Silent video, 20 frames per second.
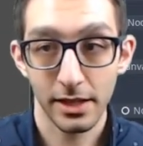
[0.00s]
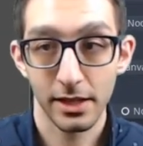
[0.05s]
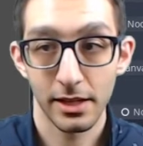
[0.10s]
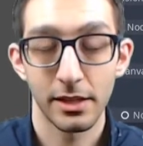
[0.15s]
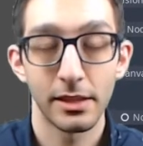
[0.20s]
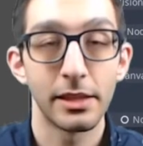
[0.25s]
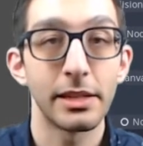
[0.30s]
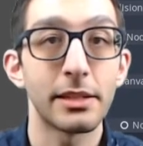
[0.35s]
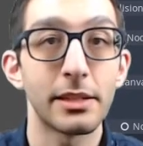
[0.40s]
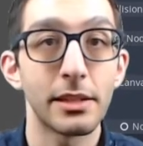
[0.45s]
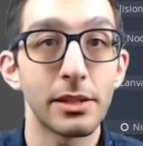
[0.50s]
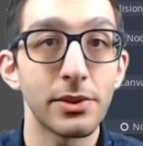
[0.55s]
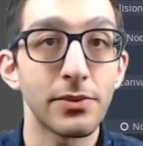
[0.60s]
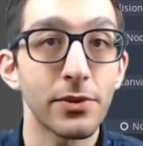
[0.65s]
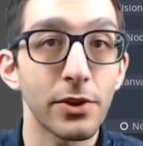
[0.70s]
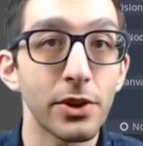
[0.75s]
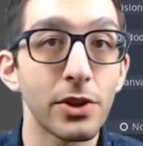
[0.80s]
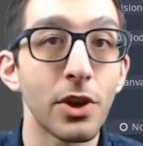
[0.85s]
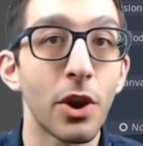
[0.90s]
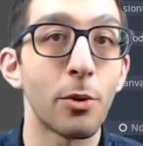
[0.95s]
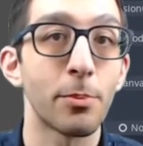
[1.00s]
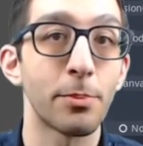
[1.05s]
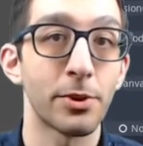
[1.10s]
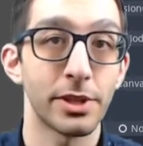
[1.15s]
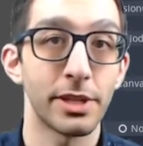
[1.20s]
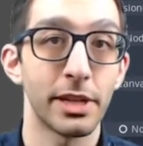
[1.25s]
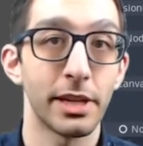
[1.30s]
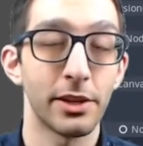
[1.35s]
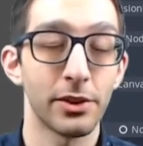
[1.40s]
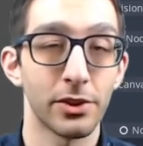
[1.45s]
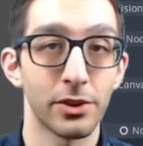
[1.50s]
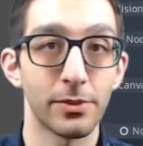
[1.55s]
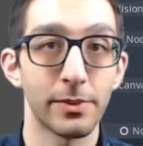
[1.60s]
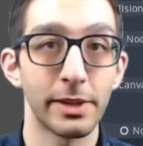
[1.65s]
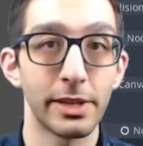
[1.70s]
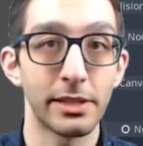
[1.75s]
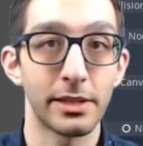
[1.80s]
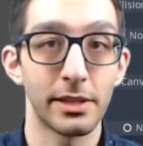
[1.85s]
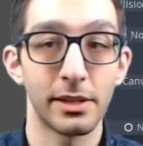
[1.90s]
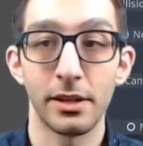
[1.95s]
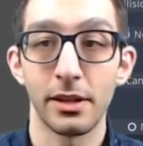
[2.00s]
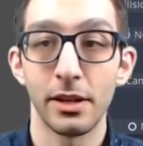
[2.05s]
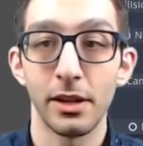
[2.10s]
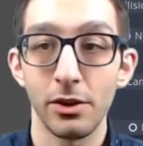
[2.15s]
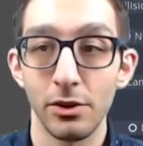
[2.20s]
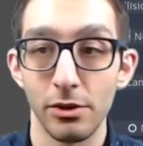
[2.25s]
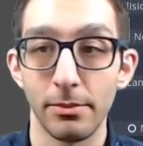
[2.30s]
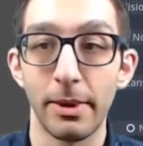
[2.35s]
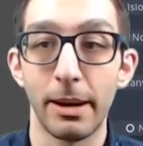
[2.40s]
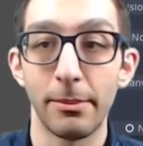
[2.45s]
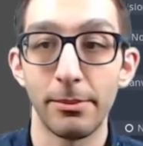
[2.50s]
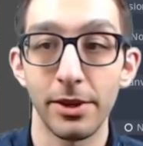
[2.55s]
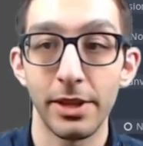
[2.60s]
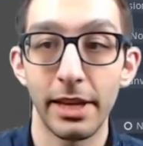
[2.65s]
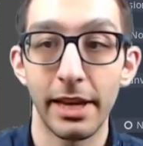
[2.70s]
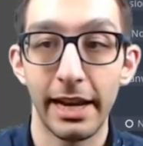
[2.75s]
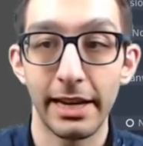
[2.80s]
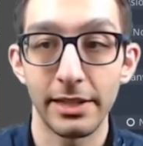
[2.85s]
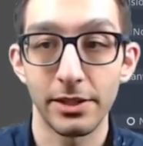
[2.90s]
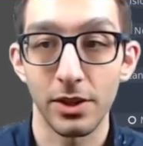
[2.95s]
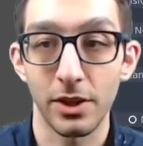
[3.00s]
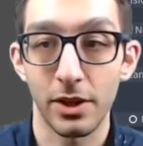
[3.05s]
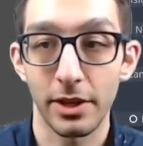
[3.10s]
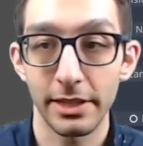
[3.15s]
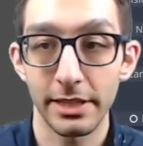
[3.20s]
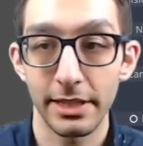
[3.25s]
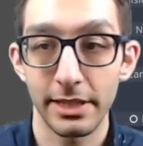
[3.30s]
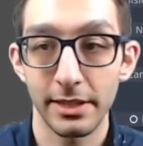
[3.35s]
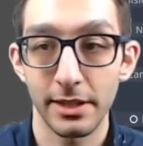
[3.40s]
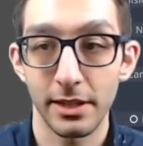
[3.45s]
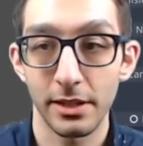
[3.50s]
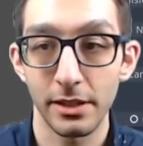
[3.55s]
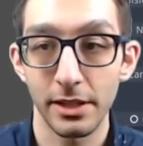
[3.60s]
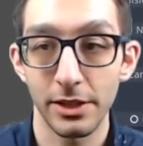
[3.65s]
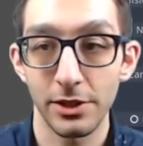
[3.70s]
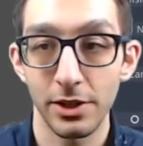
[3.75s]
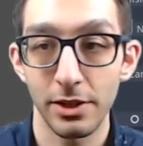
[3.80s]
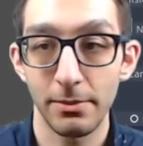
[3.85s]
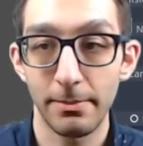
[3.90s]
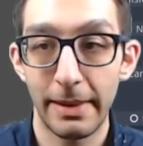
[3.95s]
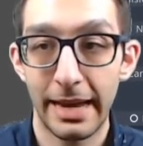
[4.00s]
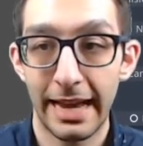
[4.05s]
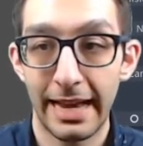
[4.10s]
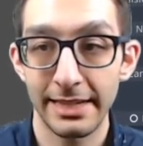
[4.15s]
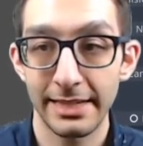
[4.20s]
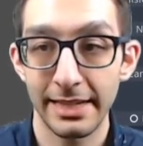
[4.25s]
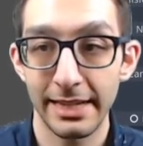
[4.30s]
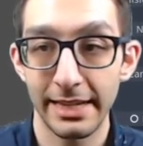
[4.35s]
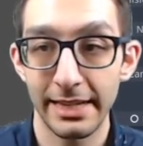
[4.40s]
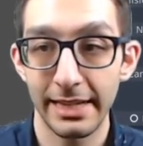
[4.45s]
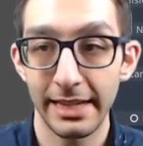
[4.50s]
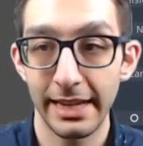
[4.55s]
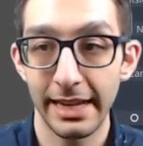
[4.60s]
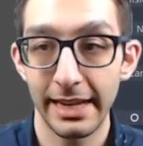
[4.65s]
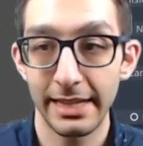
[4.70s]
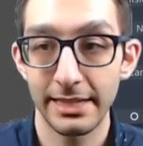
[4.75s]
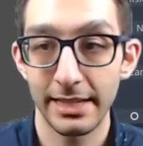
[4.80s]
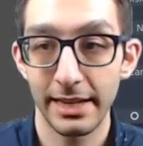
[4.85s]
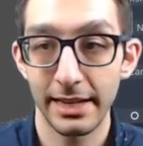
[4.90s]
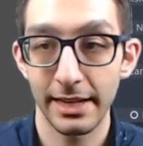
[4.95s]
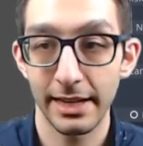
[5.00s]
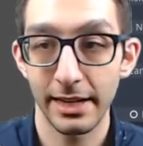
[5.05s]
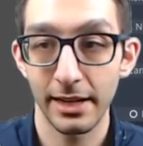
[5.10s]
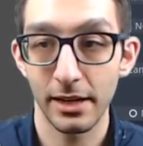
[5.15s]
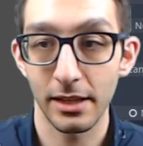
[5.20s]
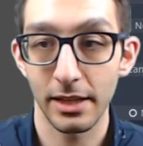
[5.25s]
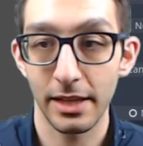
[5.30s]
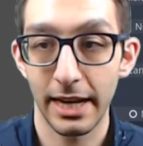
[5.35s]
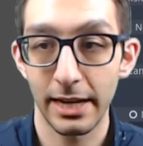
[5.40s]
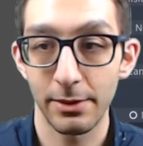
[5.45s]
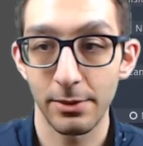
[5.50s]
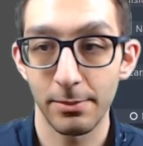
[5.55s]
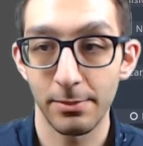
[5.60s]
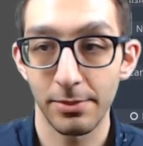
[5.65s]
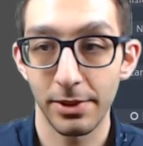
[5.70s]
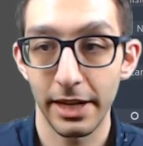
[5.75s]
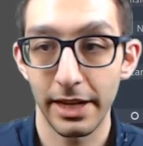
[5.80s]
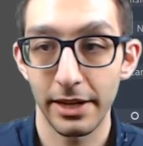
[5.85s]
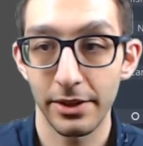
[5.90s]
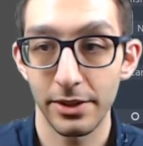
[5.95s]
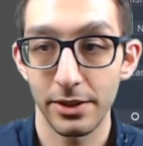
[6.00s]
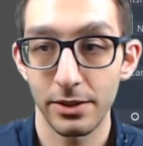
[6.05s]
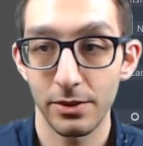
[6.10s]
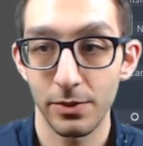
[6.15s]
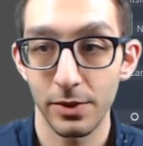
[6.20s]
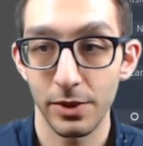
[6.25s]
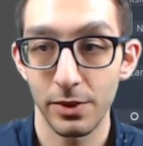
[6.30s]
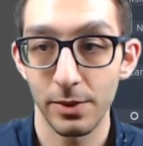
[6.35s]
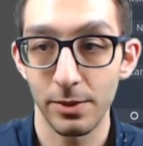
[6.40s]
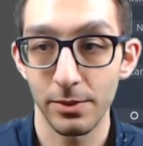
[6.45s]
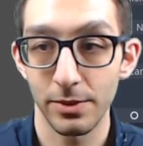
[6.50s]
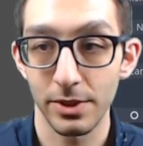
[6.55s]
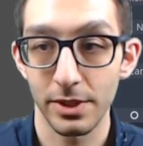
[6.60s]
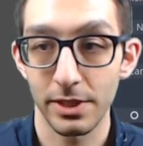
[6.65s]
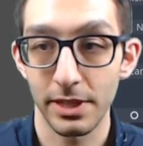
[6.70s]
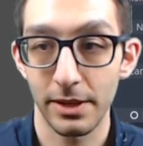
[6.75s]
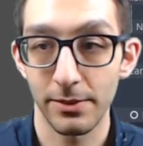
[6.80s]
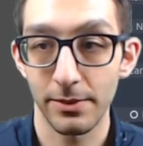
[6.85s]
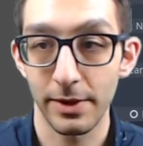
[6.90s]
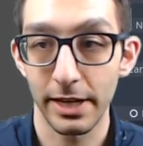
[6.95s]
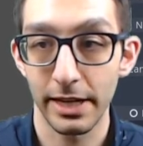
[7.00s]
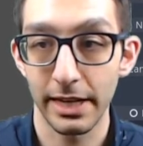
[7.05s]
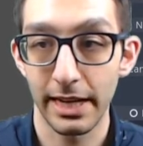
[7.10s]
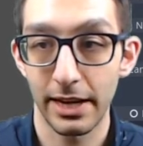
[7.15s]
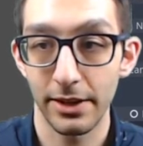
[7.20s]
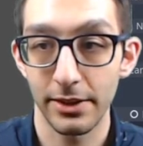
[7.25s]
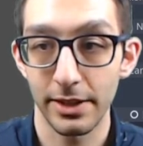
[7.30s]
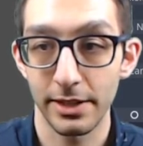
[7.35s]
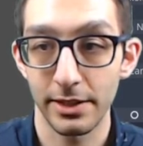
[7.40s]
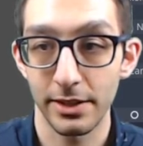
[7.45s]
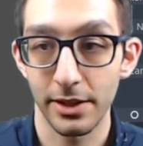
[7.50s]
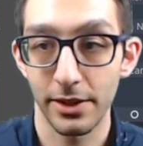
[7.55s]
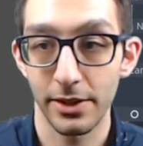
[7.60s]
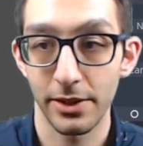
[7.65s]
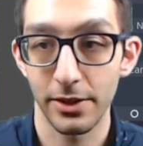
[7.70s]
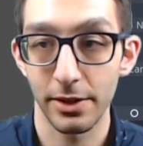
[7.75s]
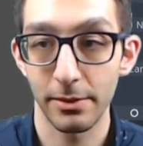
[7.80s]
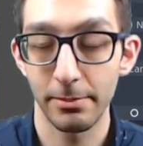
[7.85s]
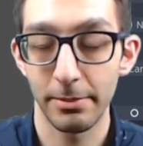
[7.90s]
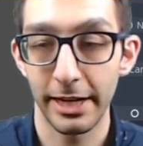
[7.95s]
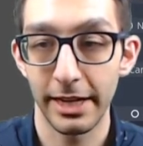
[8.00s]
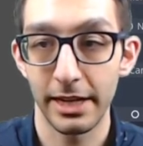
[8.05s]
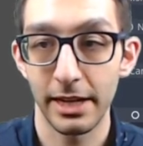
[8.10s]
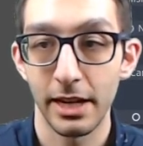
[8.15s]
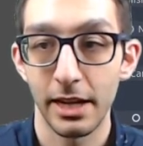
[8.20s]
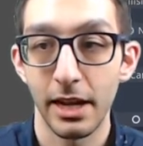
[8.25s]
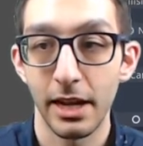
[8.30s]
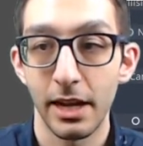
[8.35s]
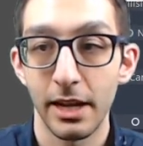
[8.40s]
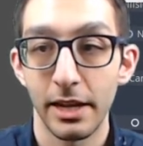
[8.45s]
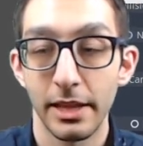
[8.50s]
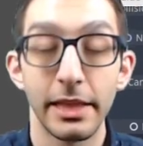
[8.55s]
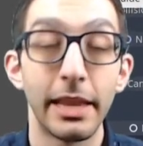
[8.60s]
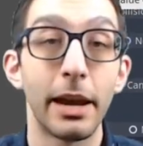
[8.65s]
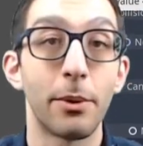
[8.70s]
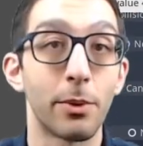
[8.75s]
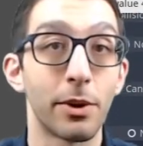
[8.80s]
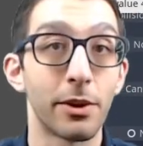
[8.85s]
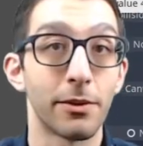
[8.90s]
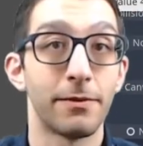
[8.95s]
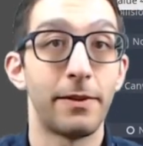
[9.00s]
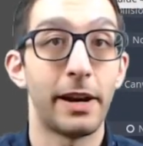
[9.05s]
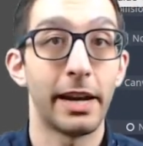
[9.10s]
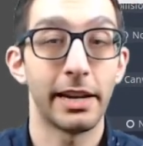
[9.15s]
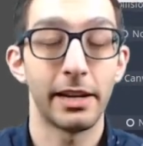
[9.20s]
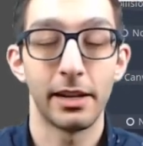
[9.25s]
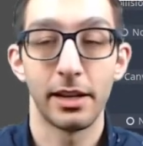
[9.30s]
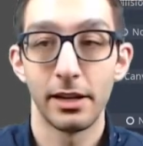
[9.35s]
This is for no particular reason. Remember that as long as its collision mask indicates that it can collide with players, which we will set right now, that's the third bit, that we're fine.